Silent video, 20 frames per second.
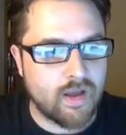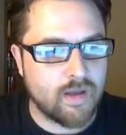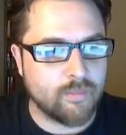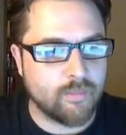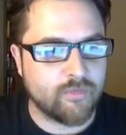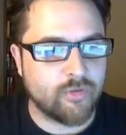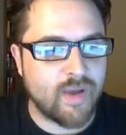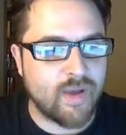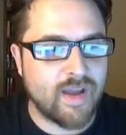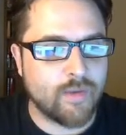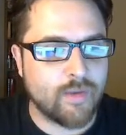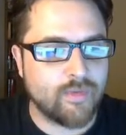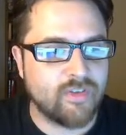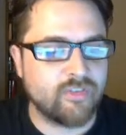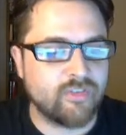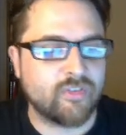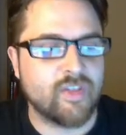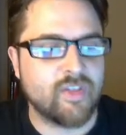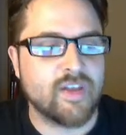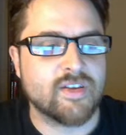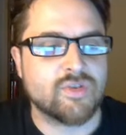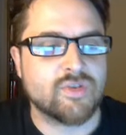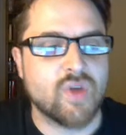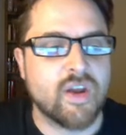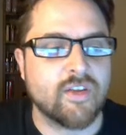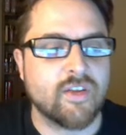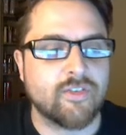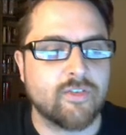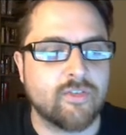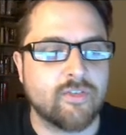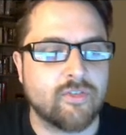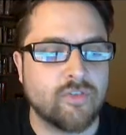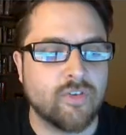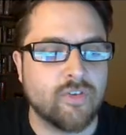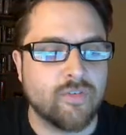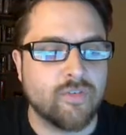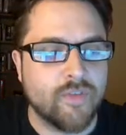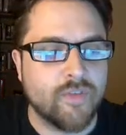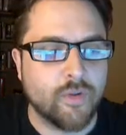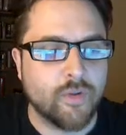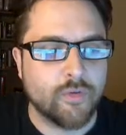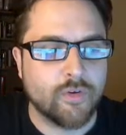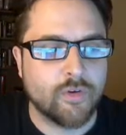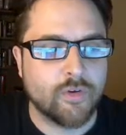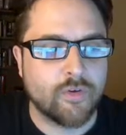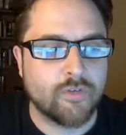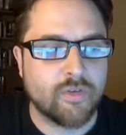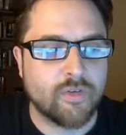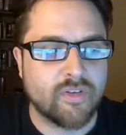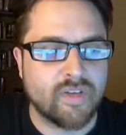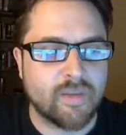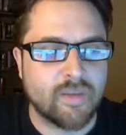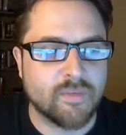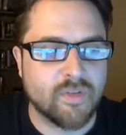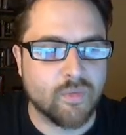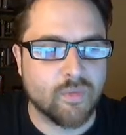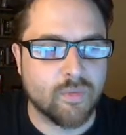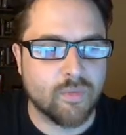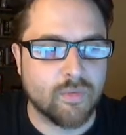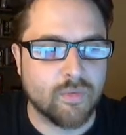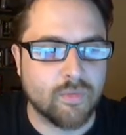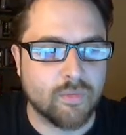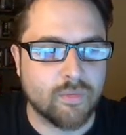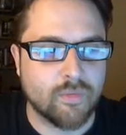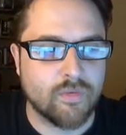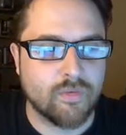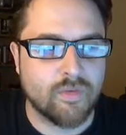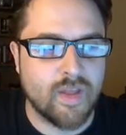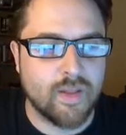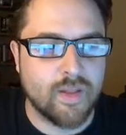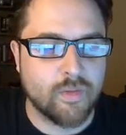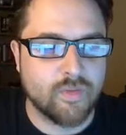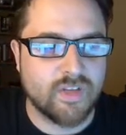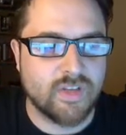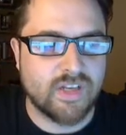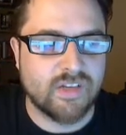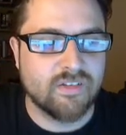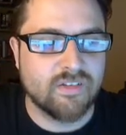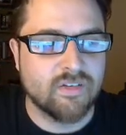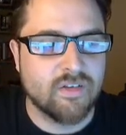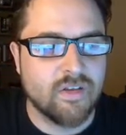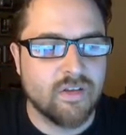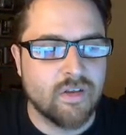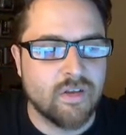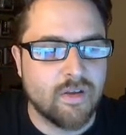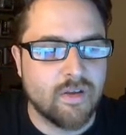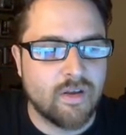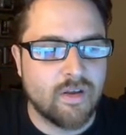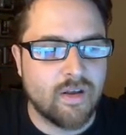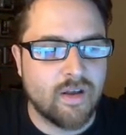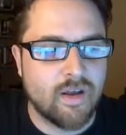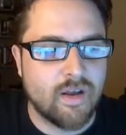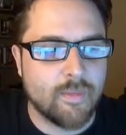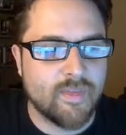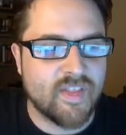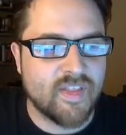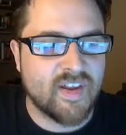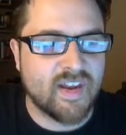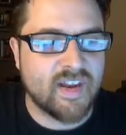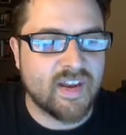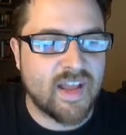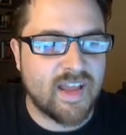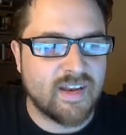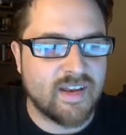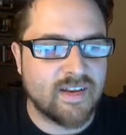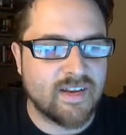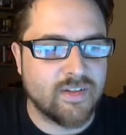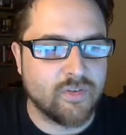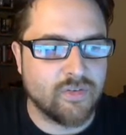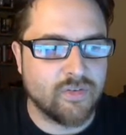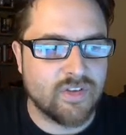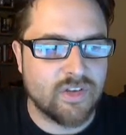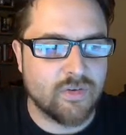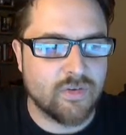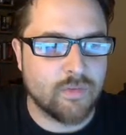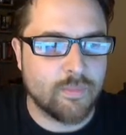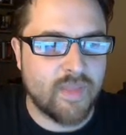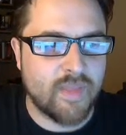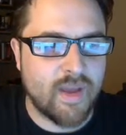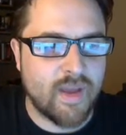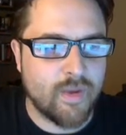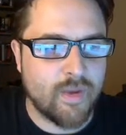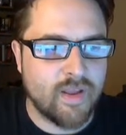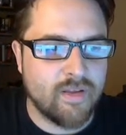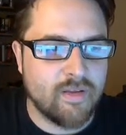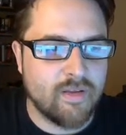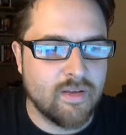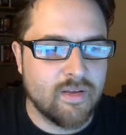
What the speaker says: So I always try to filter, so I typed in the word LOD, and then I can add an LOD group that way.